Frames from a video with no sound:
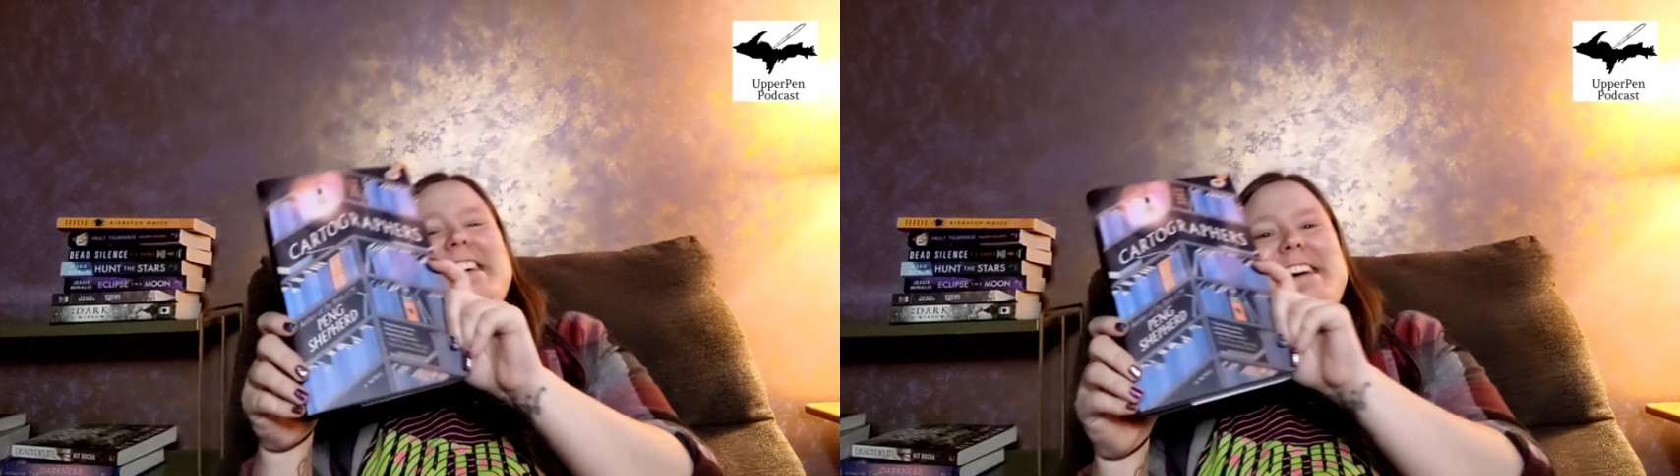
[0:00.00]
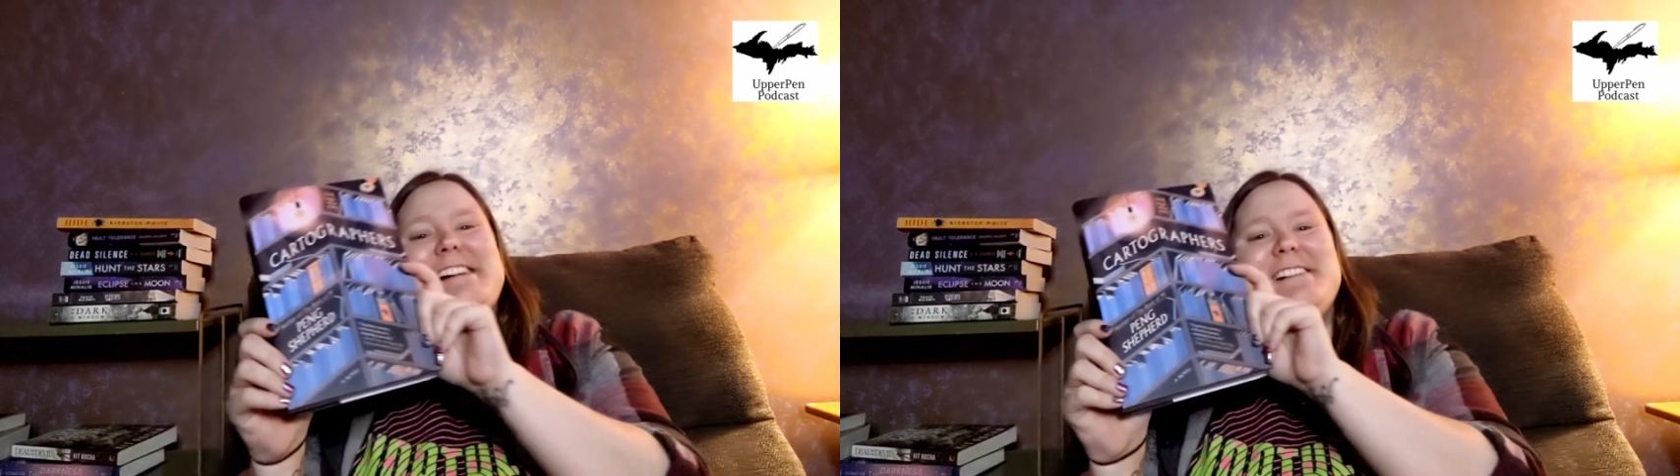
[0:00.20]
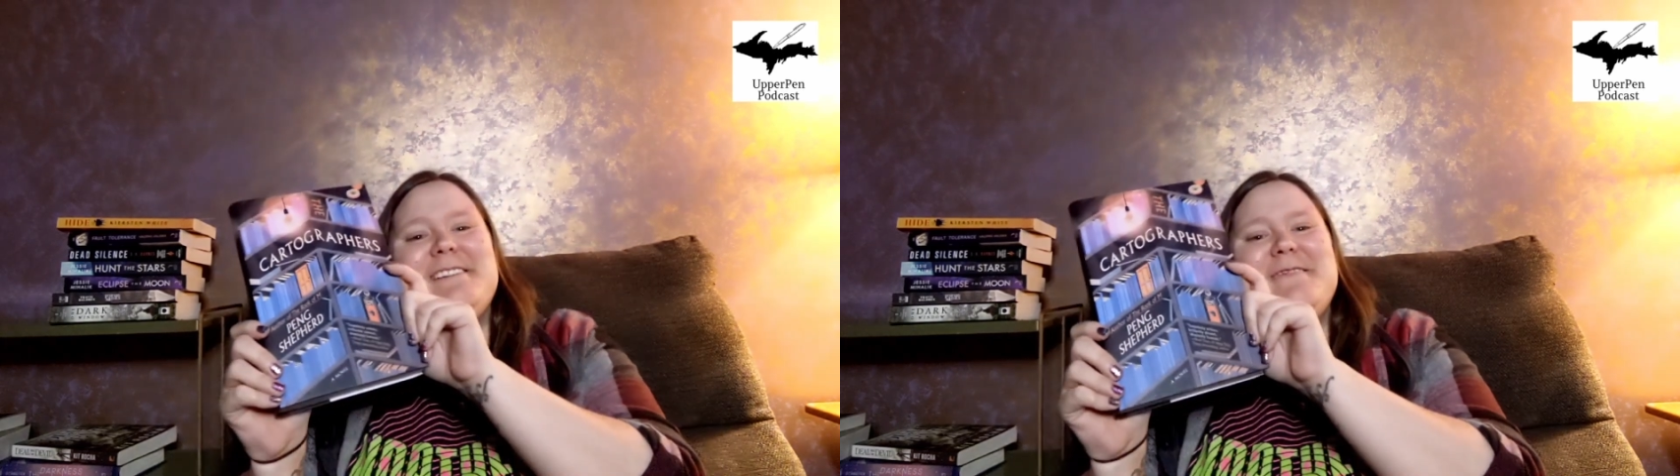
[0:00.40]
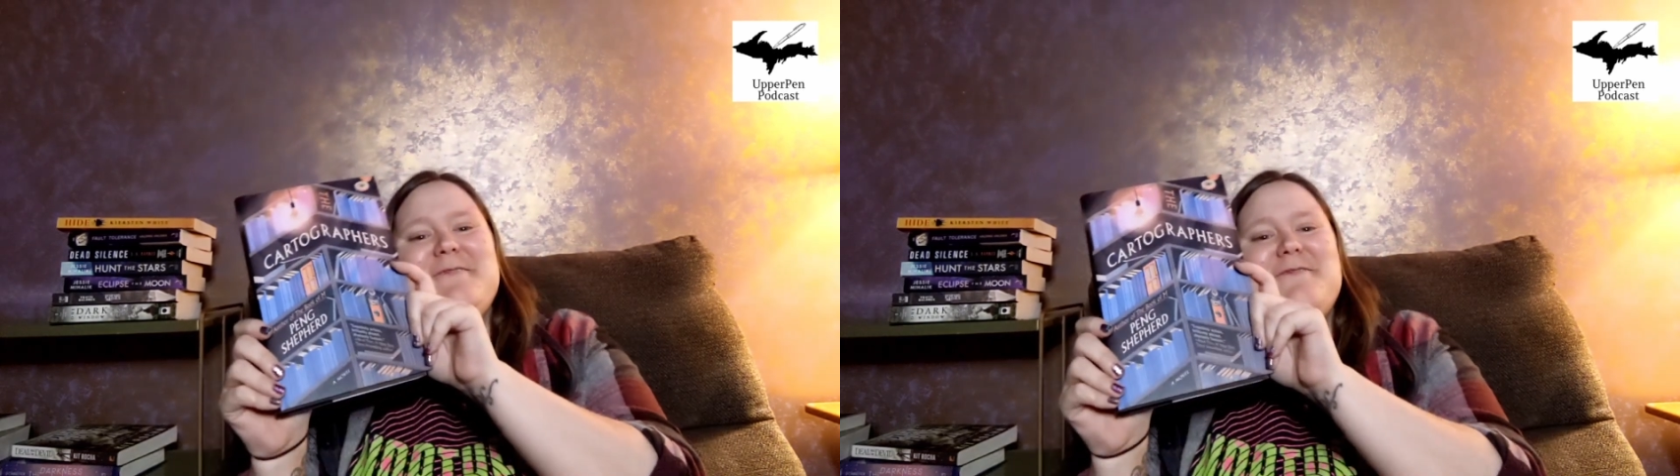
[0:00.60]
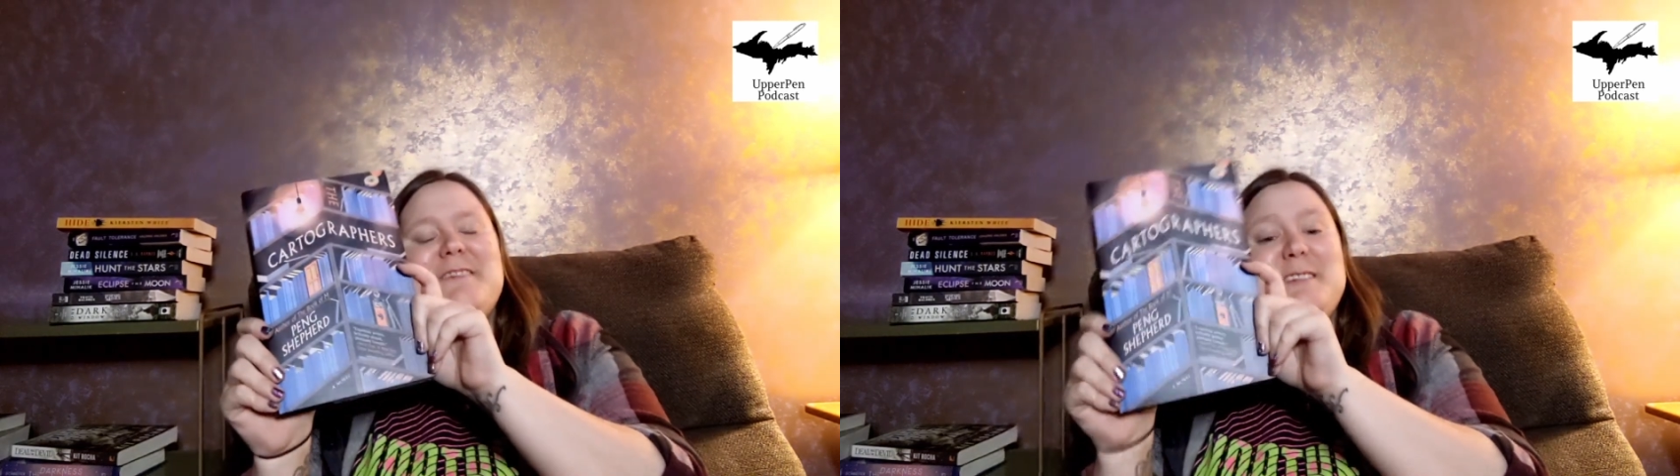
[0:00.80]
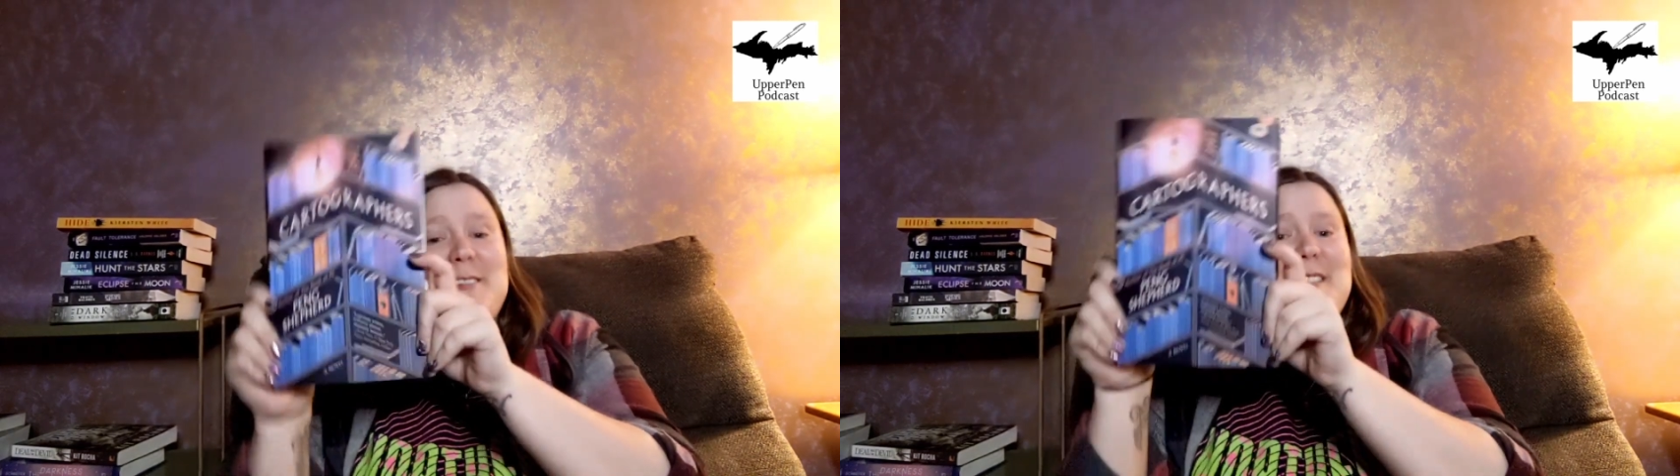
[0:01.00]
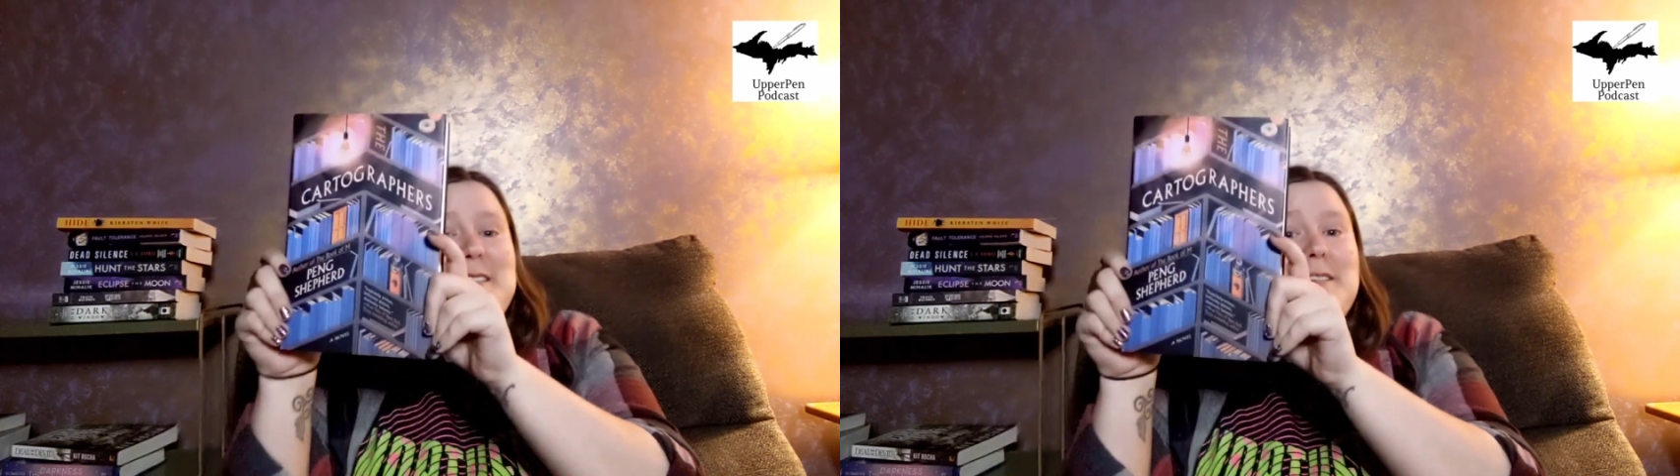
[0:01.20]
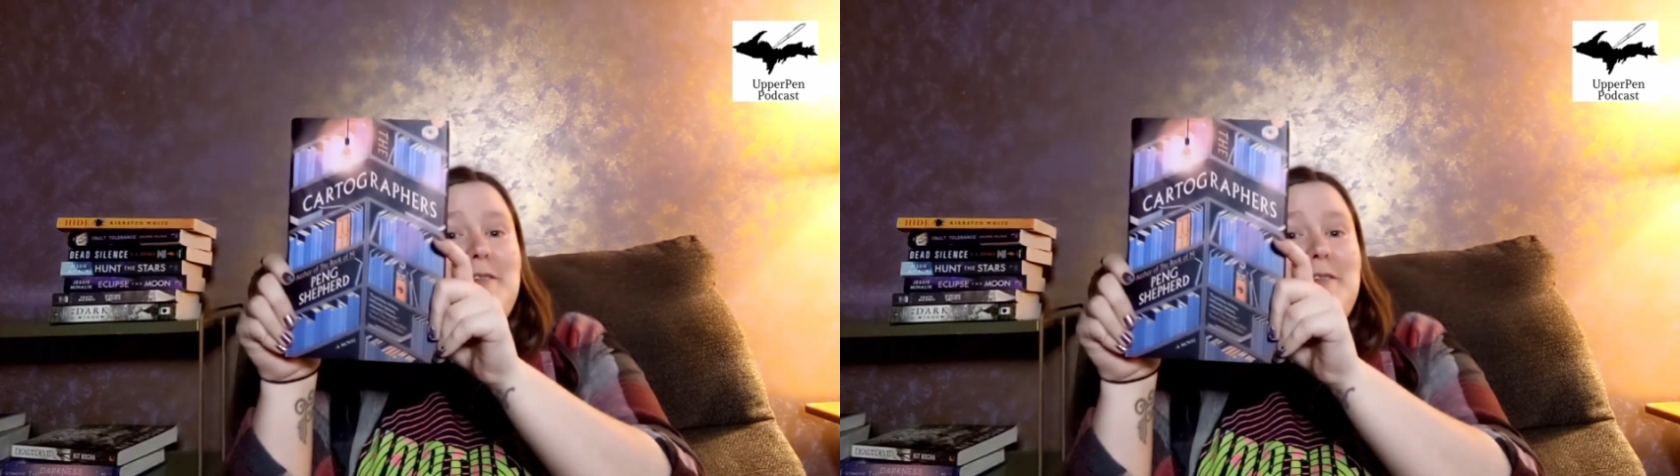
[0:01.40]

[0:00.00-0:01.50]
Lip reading: So this is